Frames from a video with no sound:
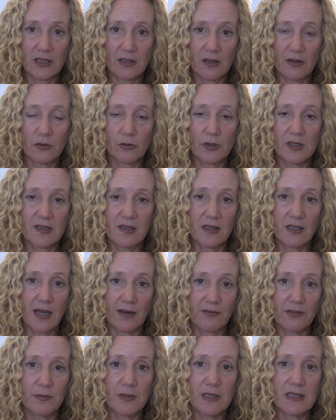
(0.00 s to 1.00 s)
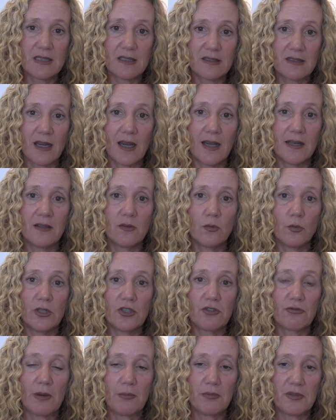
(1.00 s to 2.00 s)
In other words, the government decided
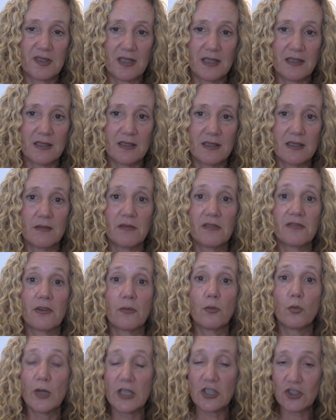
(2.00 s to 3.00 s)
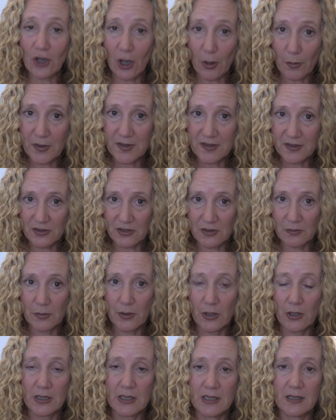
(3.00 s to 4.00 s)
which representatives from which opposition
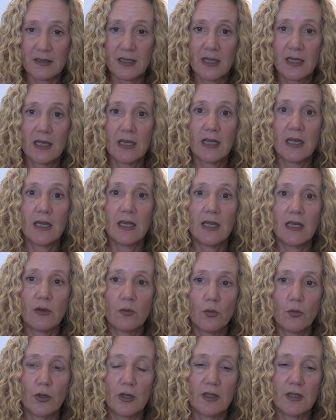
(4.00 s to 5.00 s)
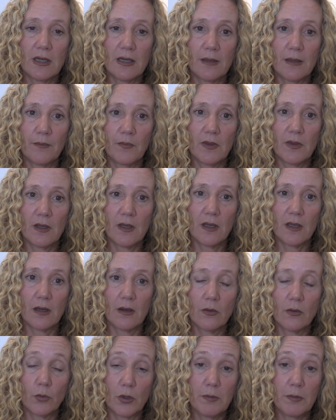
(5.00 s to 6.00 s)
parties it
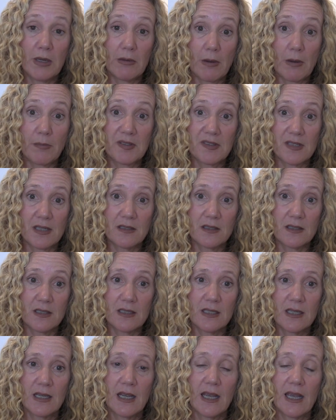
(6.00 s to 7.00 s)
would be represented,